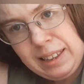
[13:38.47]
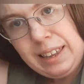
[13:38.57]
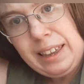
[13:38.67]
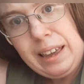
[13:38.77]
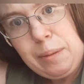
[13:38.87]

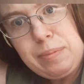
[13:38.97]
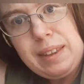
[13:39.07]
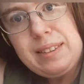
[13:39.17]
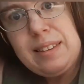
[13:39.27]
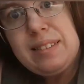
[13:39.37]
Yeah,
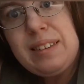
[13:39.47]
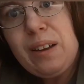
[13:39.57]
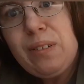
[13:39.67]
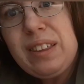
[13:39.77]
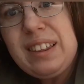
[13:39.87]
this is
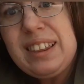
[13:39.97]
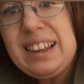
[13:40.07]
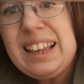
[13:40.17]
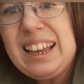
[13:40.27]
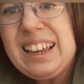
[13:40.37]

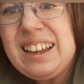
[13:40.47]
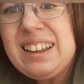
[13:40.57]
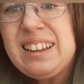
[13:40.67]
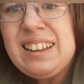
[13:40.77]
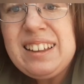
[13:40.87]
definitely
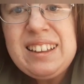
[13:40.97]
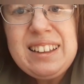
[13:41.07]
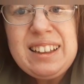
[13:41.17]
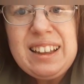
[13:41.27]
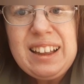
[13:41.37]

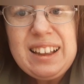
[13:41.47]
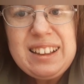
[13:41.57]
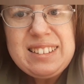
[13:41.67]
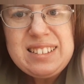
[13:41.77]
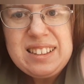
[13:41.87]

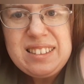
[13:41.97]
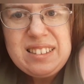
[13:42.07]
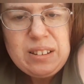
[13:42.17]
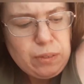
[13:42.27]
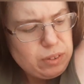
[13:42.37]
a
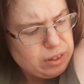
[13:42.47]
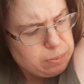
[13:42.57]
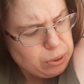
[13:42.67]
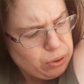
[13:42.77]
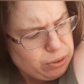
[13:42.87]
sensitive spot.